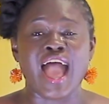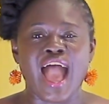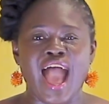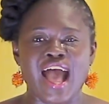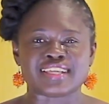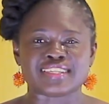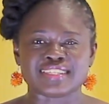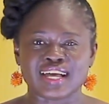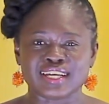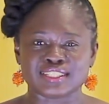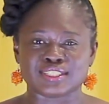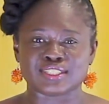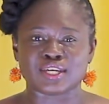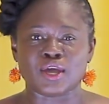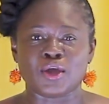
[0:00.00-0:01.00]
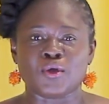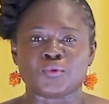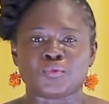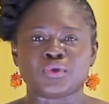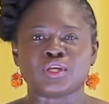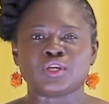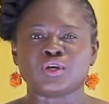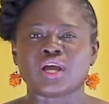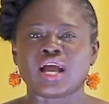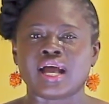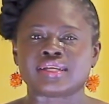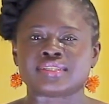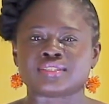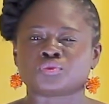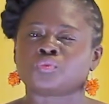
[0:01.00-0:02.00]
As such, we look
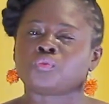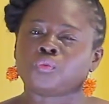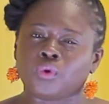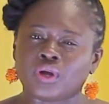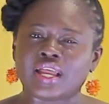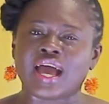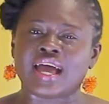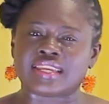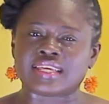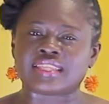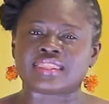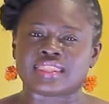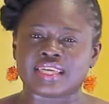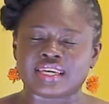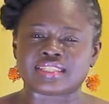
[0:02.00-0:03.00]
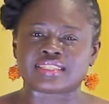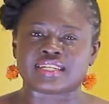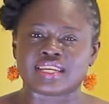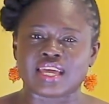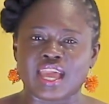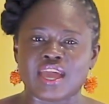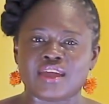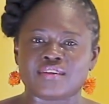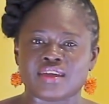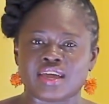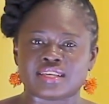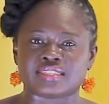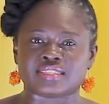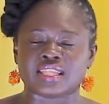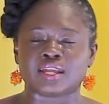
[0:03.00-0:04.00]
at what are the things and
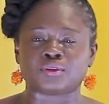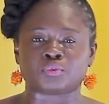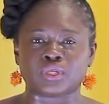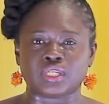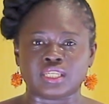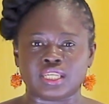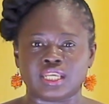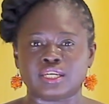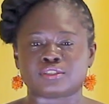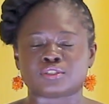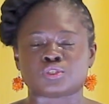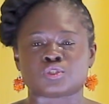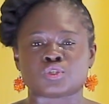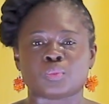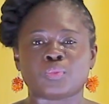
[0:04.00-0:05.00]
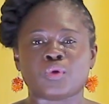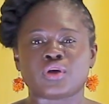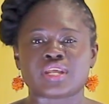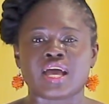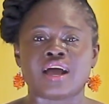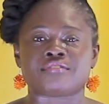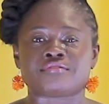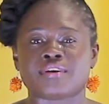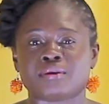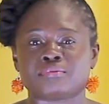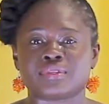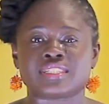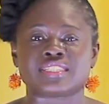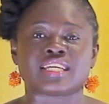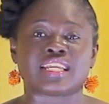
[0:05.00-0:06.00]
areas that we need to support our
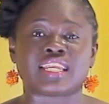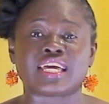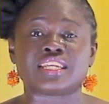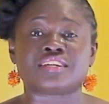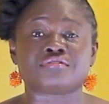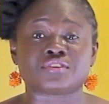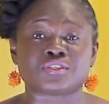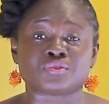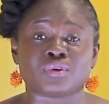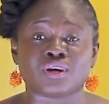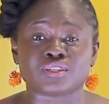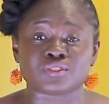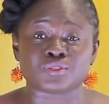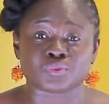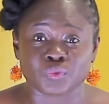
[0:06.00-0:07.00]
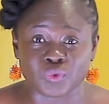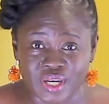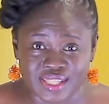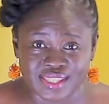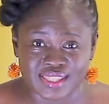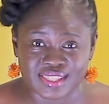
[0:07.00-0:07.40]
families and individuals with.